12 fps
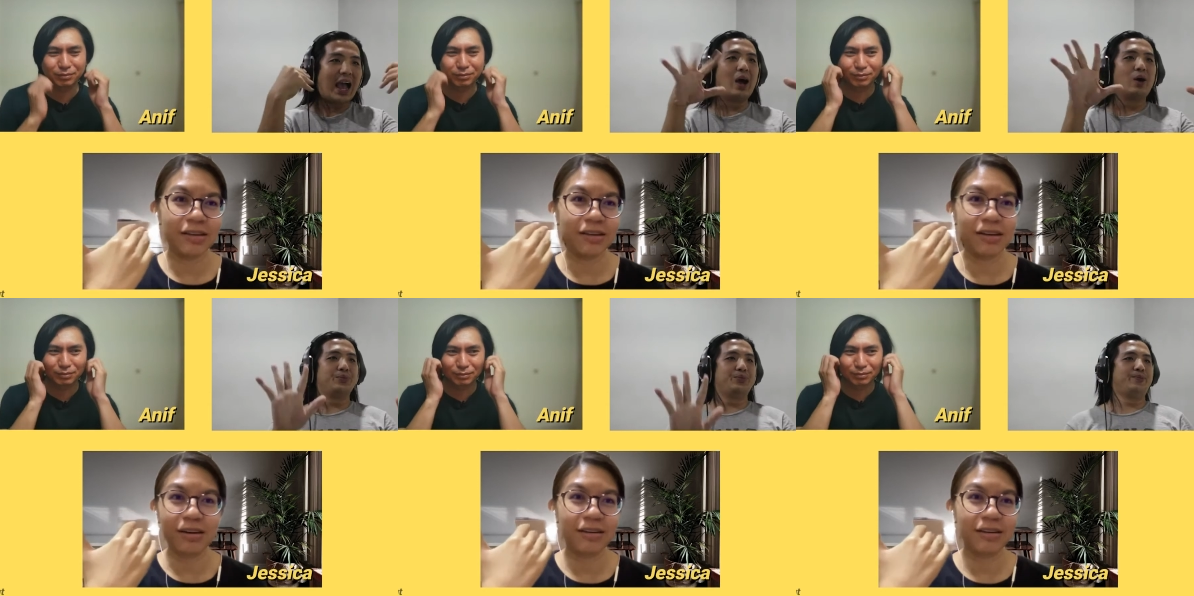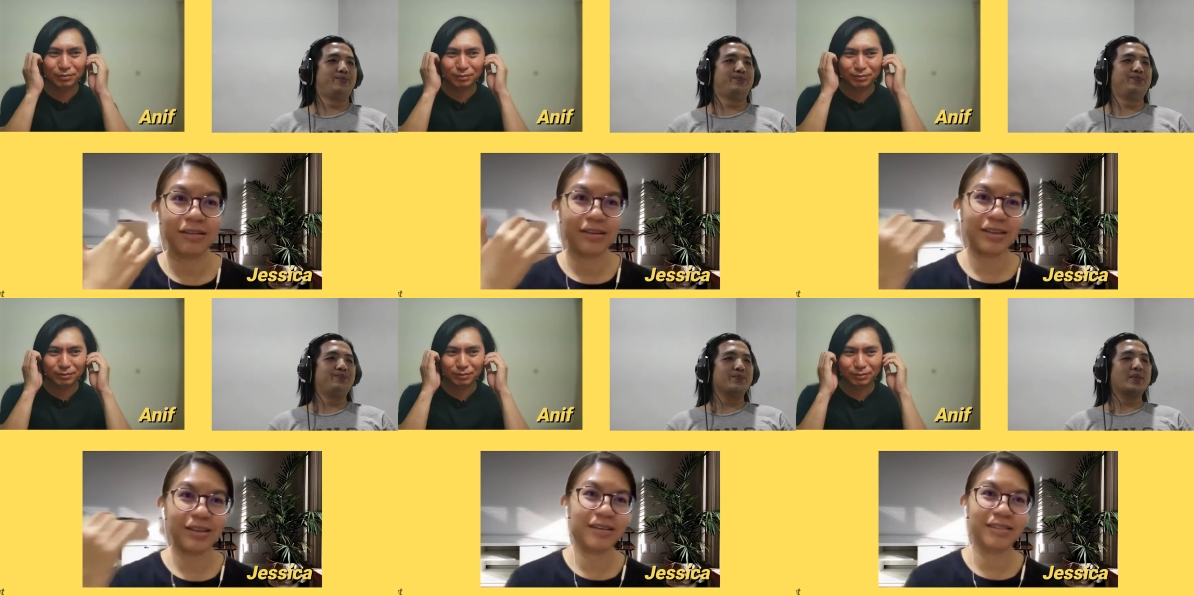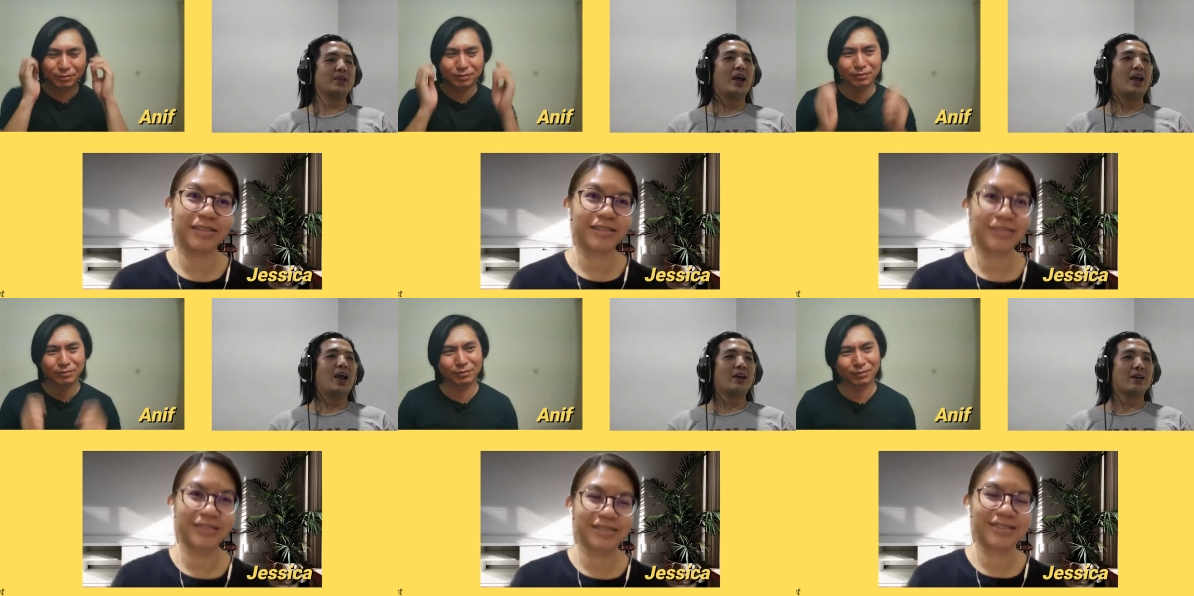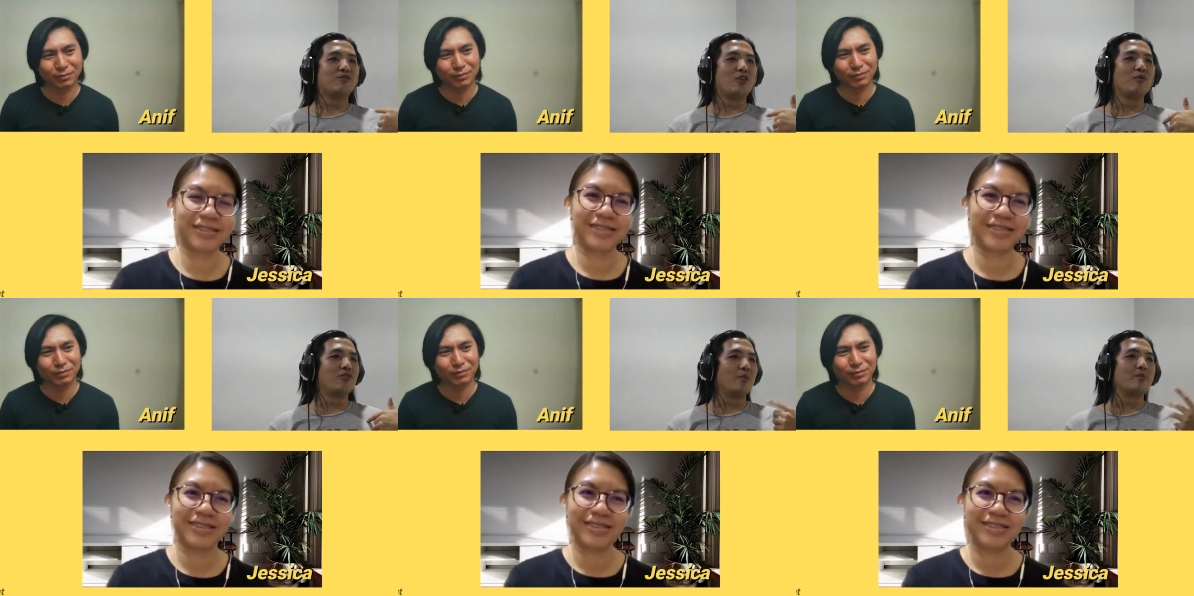Speaker 1: Cannot, cannot. Oh,
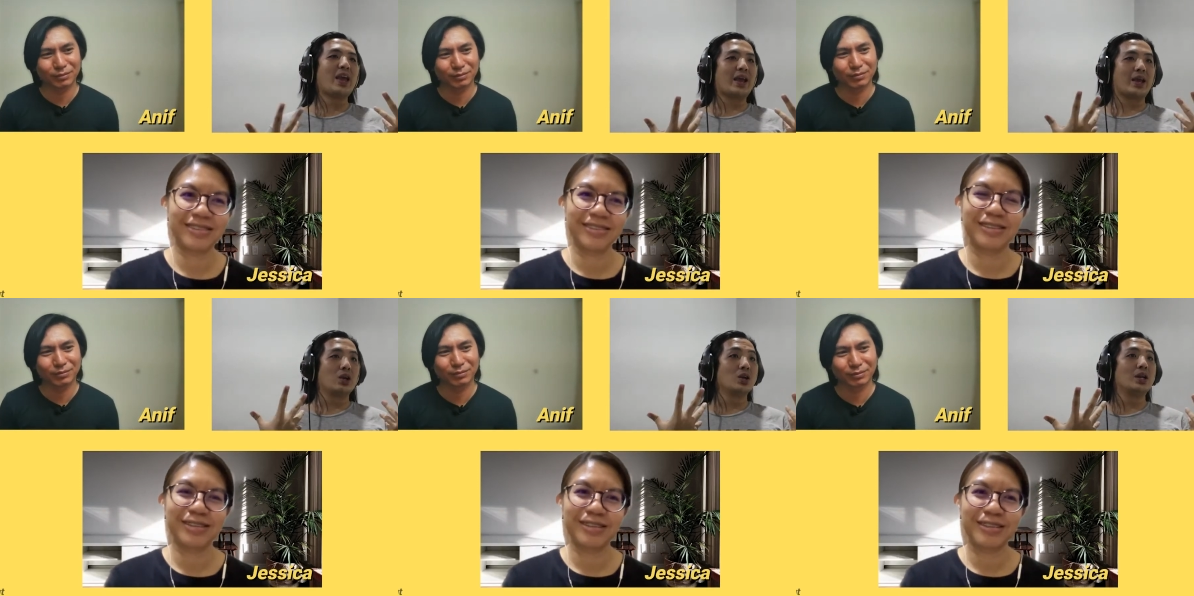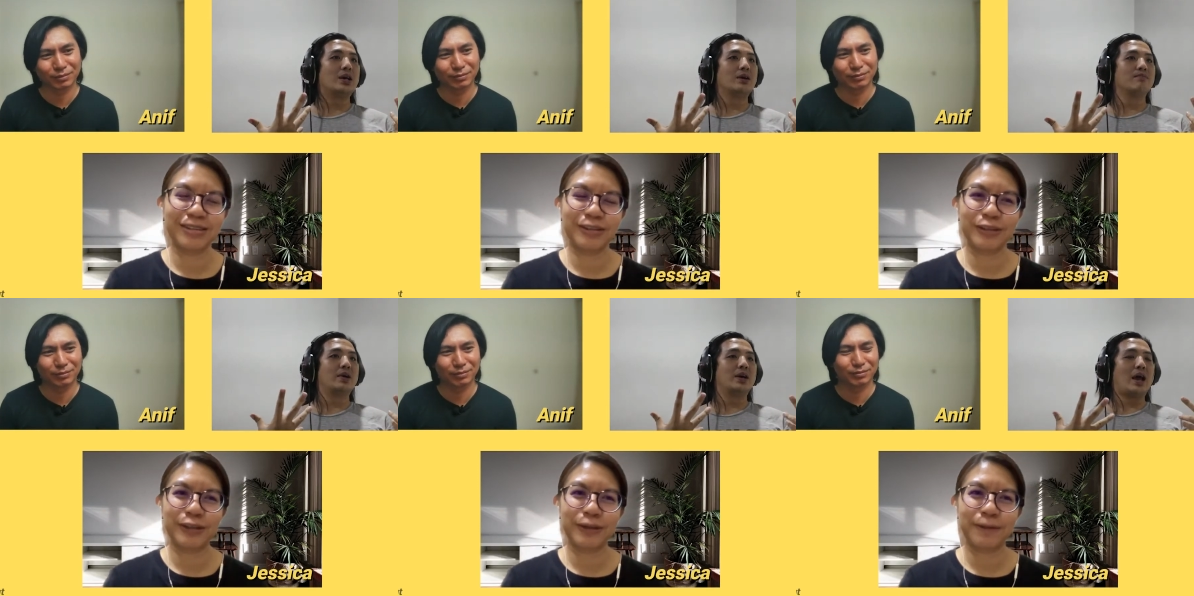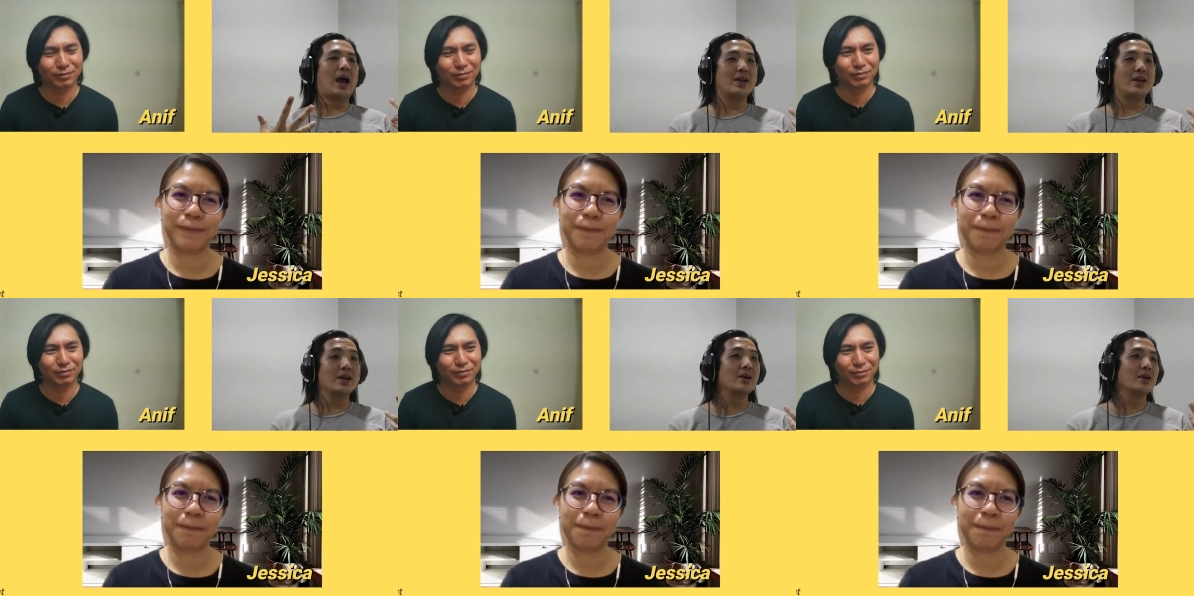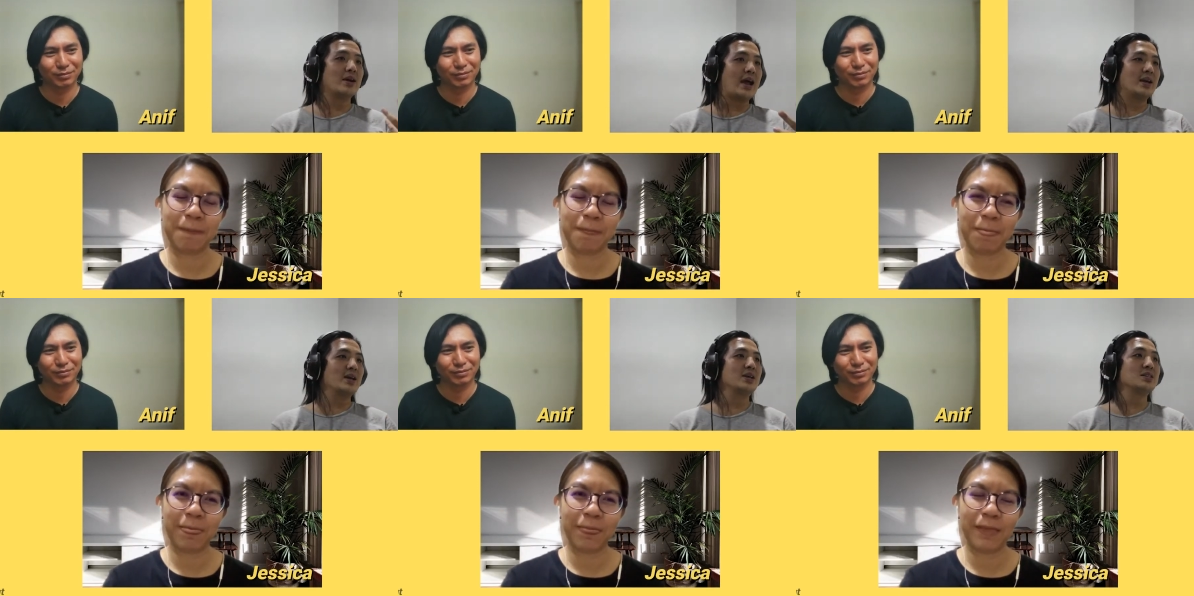for for me, I cannot lah. But other
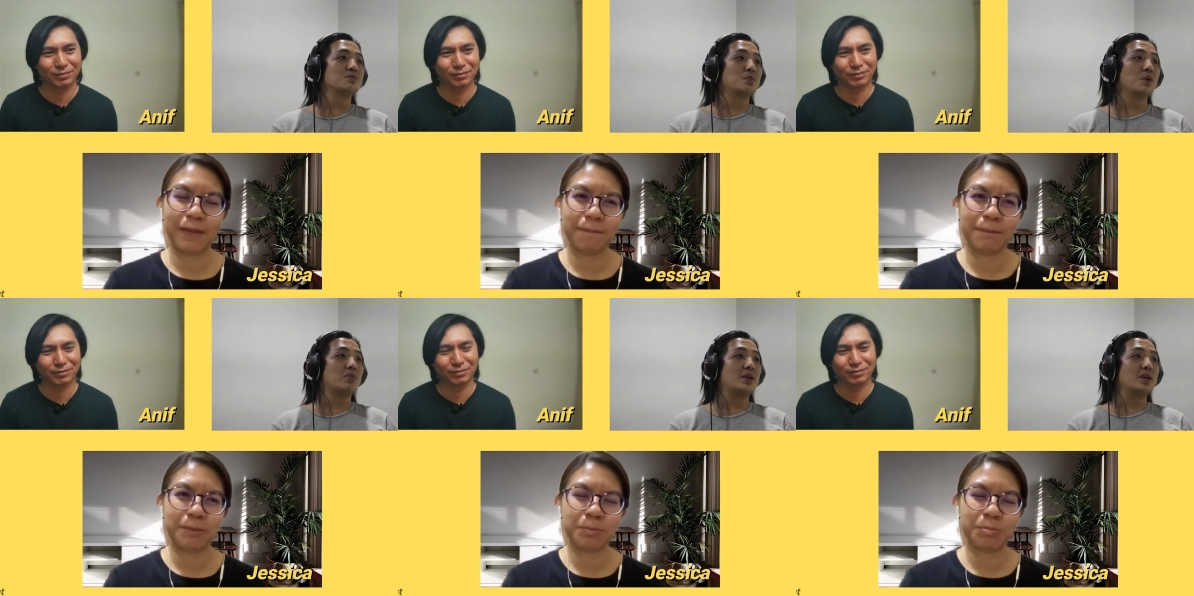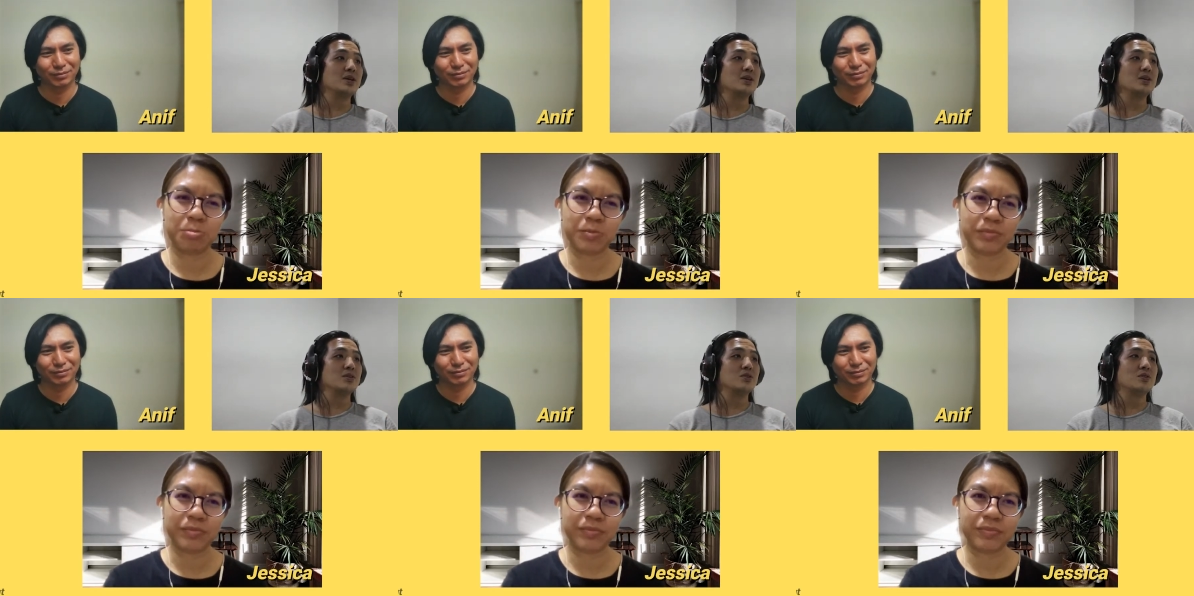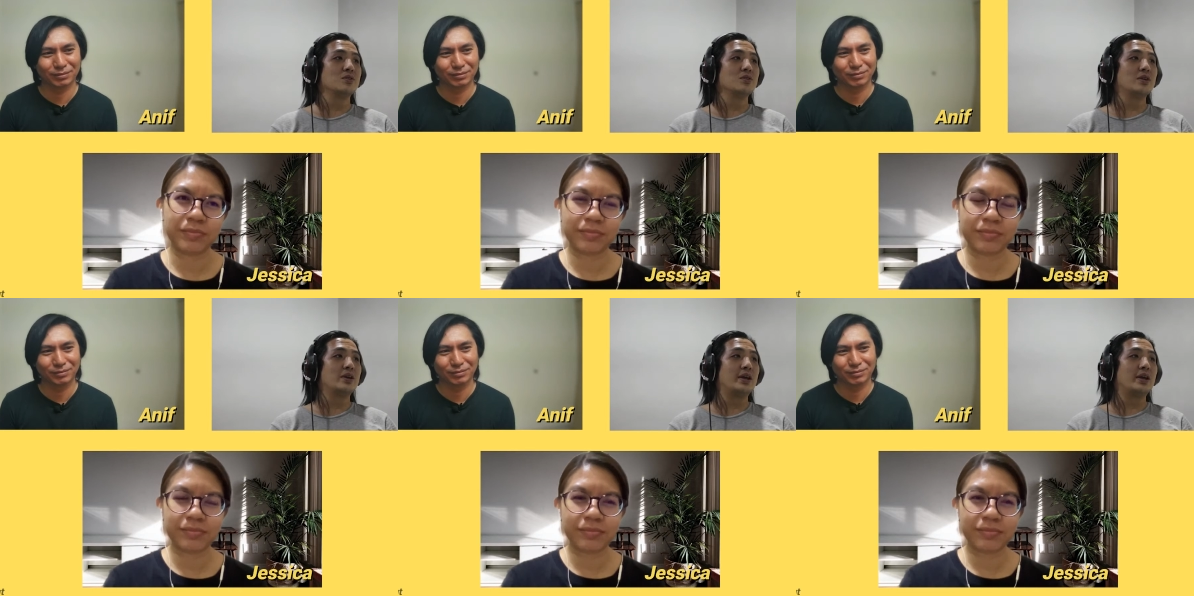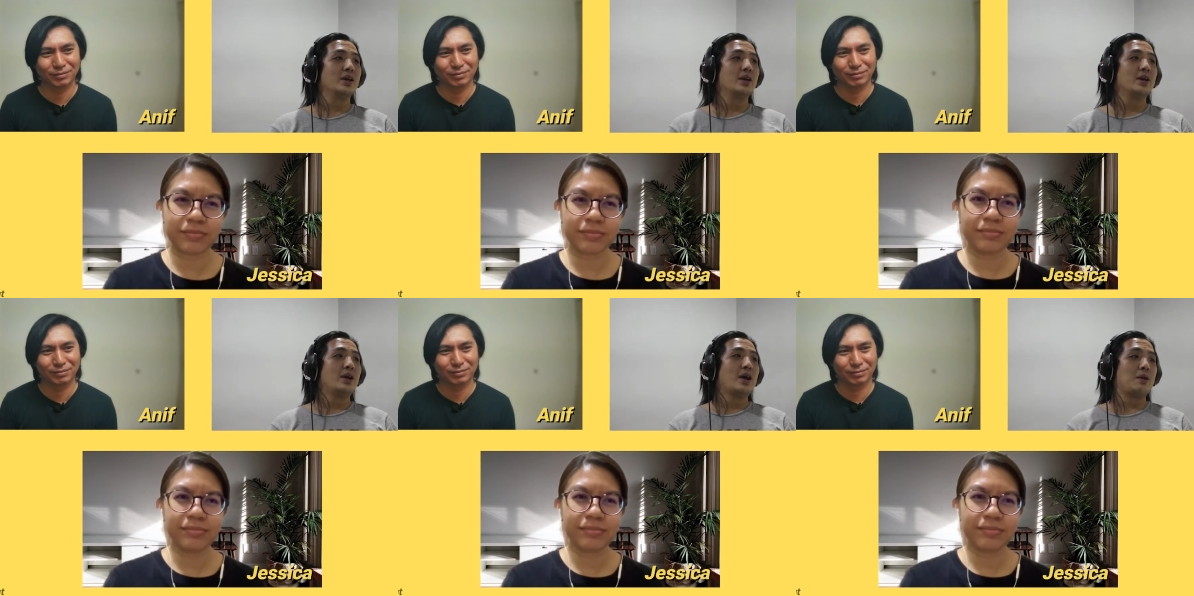other e-sport player, you know, like
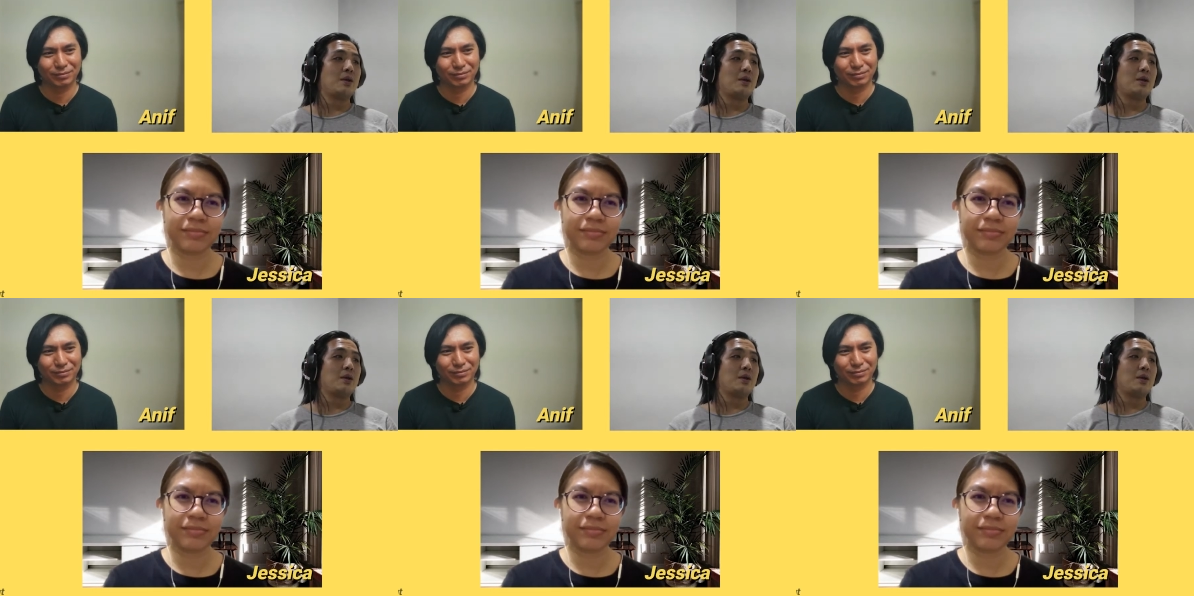I